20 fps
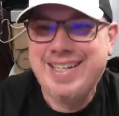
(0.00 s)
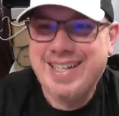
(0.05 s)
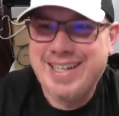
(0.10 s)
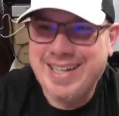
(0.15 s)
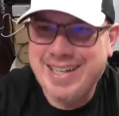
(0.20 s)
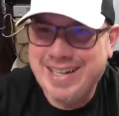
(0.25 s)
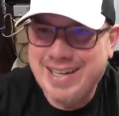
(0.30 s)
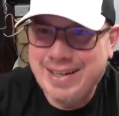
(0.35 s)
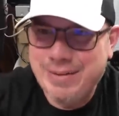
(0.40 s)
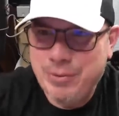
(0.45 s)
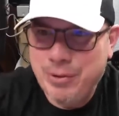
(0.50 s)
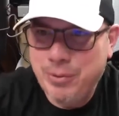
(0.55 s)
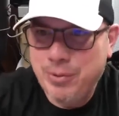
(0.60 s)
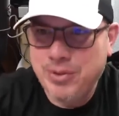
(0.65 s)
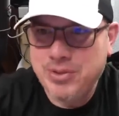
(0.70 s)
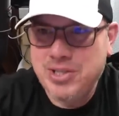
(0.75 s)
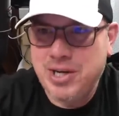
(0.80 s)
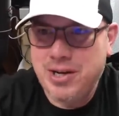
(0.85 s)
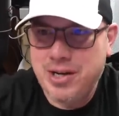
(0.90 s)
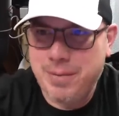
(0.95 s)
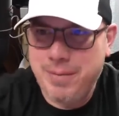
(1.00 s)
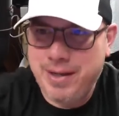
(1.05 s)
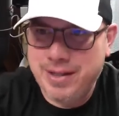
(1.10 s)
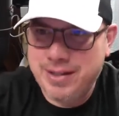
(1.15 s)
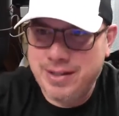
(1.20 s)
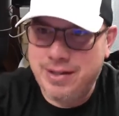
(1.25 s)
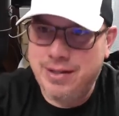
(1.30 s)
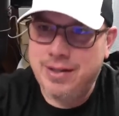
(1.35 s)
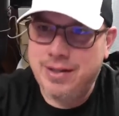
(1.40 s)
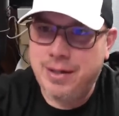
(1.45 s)
And we will talk about
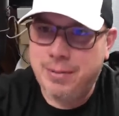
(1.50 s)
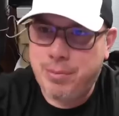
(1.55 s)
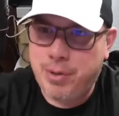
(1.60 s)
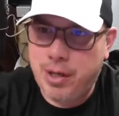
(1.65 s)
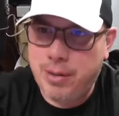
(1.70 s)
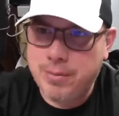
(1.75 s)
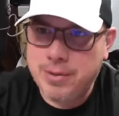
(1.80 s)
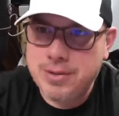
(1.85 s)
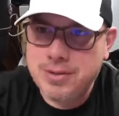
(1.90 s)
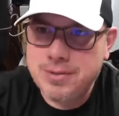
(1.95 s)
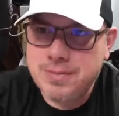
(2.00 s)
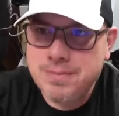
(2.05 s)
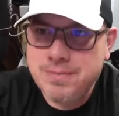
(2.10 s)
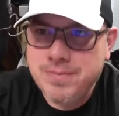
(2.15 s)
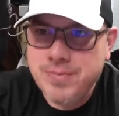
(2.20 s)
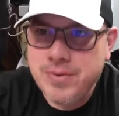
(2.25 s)
that, I promise.